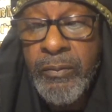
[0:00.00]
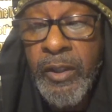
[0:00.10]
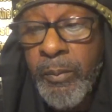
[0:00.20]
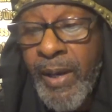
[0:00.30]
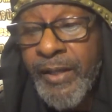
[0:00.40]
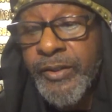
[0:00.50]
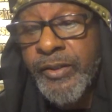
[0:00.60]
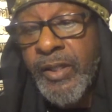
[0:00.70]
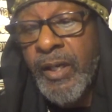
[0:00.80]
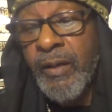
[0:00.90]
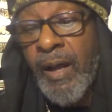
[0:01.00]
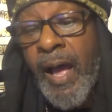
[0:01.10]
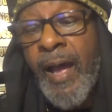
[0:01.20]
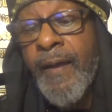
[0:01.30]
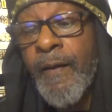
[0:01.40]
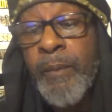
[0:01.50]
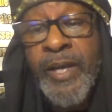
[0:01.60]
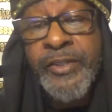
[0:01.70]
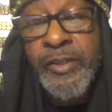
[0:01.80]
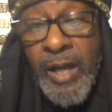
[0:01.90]
And the master said, I am
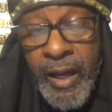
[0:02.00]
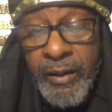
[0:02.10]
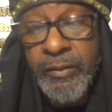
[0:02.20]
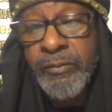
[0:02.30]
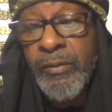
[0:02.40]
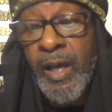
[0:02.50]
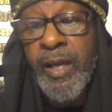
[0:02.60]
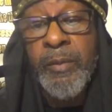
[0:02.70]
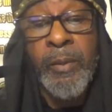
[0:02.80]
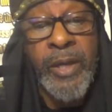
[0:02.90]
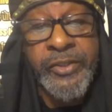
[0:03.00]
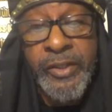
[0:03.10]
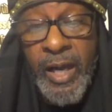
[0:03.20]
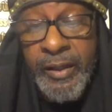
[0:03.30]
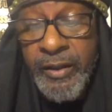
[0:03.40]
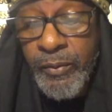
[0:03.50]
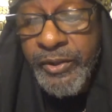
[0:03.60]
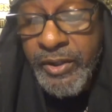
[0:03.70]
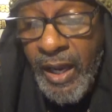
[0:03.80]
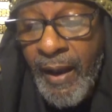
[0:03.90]
Mashiach. I am a Mashiach
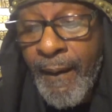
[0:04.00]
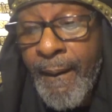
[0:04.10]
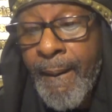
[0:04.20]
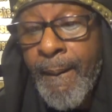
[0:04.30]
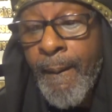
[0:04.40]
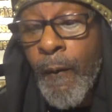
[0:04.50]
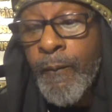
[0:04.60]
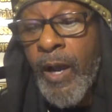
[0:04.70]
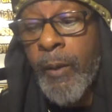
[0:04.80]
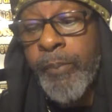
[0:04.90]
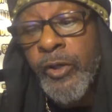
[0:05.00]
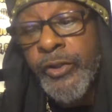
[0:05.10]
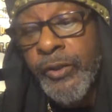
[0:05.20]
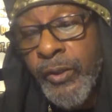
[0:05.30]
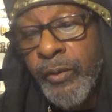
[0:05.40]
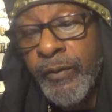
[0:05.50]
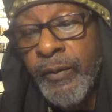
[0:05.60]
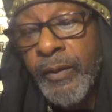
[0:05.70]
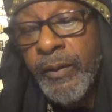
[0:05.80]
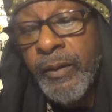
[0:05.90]
Yahushai, whom thou persecuted.
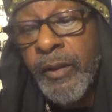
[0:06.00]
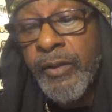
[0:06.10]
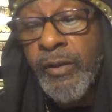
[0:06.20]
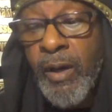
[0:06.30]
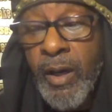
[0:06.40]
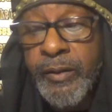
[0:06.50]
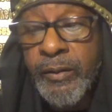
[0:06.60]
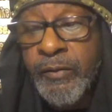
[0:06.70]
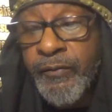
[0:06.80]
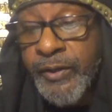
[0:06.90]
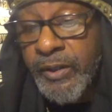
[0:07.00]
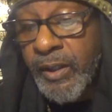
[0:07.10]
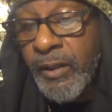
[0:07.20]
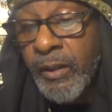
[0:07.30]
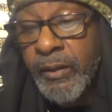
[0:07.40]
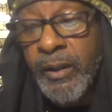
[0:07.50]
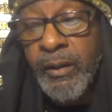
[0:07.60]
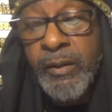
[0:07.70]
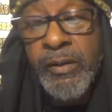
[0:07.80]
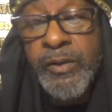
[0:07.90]
It is hard for thee to
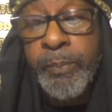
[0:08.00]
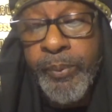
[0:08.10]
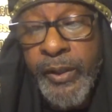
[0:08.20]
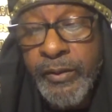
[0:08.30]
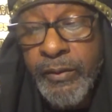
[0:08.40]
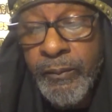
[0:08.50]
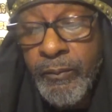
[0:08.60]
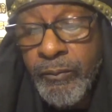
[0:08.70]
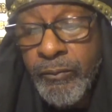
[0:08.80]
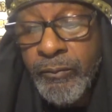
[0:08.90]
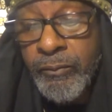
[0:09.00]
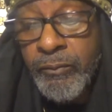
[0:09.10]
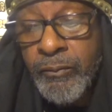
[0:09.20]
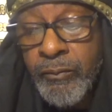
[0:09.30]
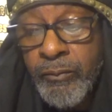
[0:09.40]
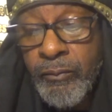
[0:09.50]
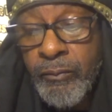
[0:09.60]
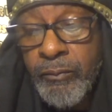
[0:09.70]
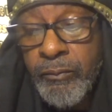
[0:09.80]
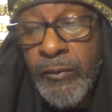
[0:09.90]
kick against the pricks.
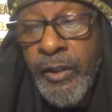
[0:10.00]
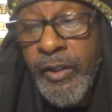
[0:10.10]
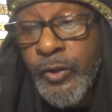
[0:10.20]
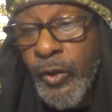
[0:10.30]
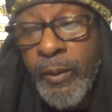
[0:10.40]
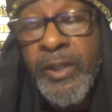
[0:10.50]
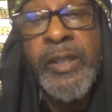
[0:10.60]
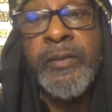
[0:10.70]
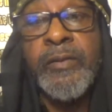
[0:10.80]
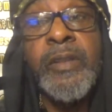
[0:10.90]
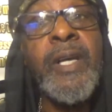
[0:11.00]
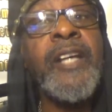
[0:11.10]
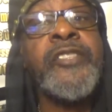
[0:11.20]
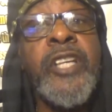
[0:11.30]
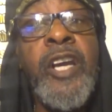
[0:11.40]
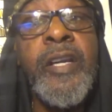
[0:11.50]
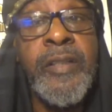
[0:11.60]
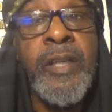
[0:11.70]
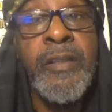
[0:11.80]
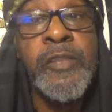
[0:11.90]
And he trembling. He got
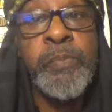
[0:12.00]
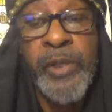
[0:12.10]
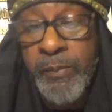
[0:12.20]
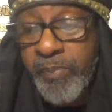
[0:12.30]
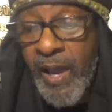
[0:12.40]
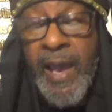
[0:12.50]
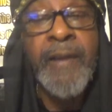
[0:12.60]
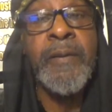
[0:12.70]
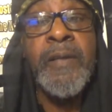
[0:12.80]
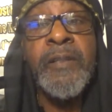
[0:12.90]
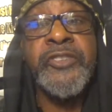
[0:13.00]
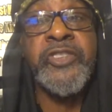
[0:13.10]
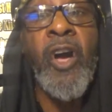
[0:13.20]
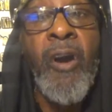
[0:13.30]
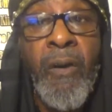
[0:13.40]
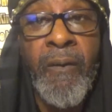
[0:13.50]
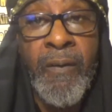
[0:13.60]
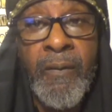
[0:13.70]
scared then, this big bad Saul.